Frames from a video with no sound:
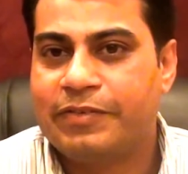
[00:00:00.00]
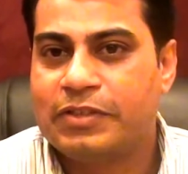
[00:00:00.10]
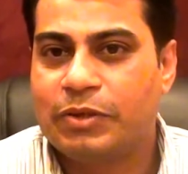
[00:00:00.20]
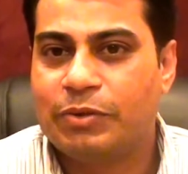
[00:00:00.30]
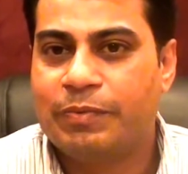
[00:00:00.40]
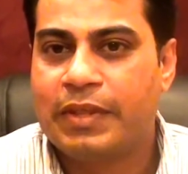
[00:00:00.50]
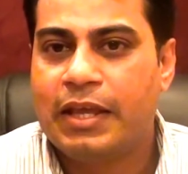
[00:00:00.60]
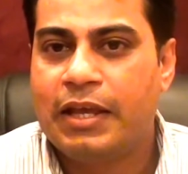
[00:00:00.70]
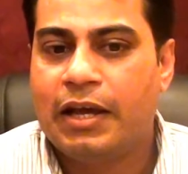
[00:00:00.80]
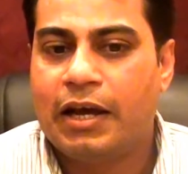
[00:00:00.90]
So
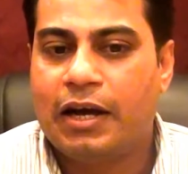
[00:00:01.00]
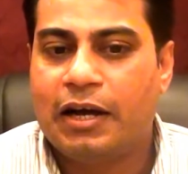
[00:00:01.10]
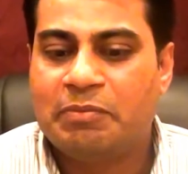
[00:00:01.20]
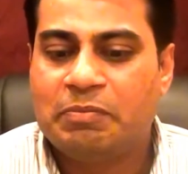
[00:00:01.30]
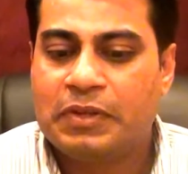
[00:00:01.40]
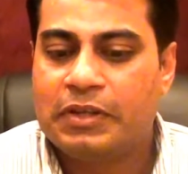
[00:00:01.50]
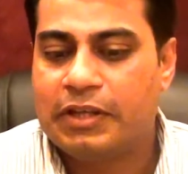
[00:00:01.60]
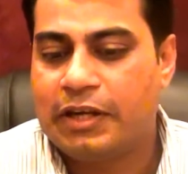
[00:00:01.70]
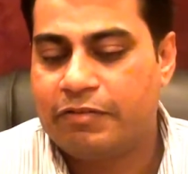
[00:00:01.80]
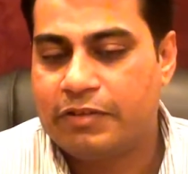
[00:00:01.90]

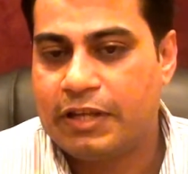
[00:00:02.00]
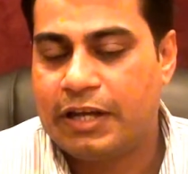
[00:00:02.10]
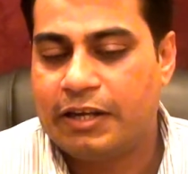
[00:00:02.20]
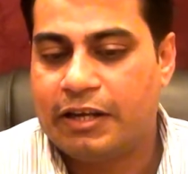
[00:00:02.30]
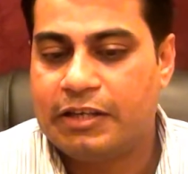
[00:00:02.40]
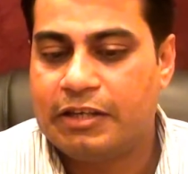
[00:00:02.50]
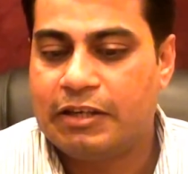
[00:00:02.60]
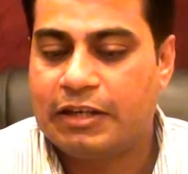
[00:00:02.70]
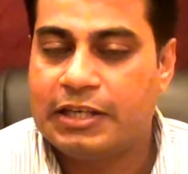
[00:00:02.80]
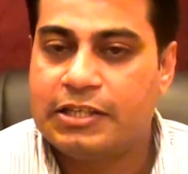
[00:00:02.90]
then after that, I did
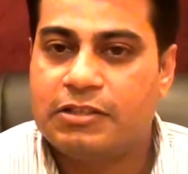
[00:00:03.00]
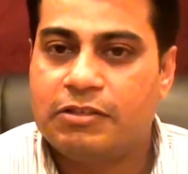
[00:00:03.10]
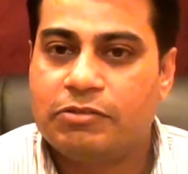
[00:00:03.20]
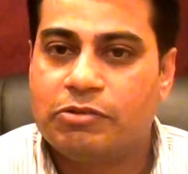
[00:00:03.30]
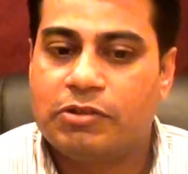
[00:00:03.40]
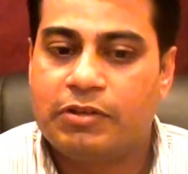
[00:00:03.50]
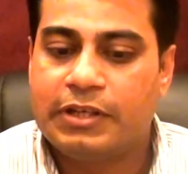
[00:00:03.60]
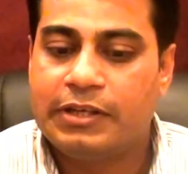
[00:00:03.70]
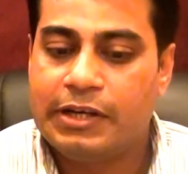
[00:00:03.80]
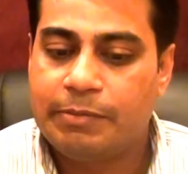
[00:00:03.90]
at least 2 to
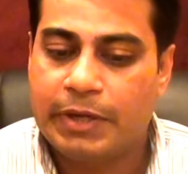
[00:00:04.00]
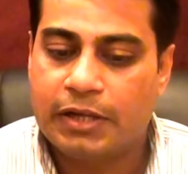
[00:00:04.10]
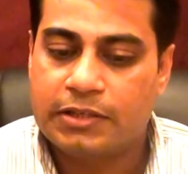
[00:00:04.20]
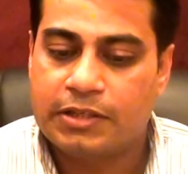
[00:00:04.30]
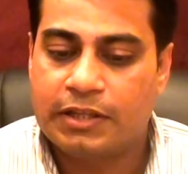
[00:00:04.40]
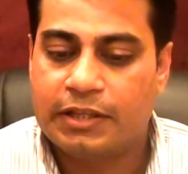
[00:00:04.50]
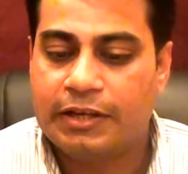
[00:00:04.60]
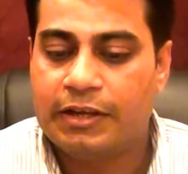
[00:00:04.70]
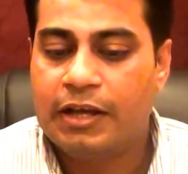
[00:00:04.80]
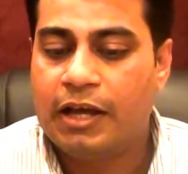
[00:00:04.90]
3 green belts, and then